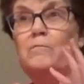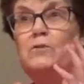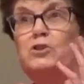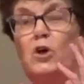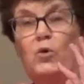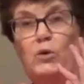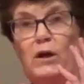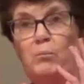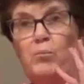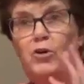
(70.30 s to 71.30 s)
showed
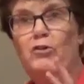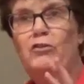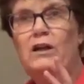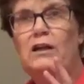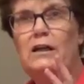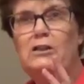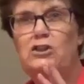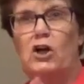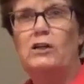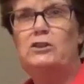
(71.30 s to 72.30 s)
a perfectly
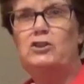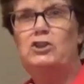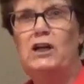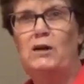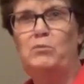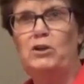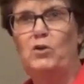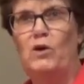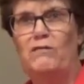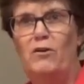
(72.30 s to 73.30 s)
saucer-shaped
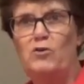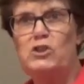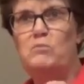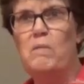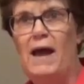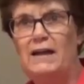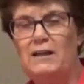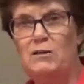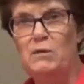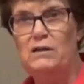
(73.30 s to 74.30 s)
UFO smack
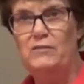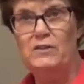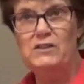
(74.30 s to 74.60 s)
in the middle of the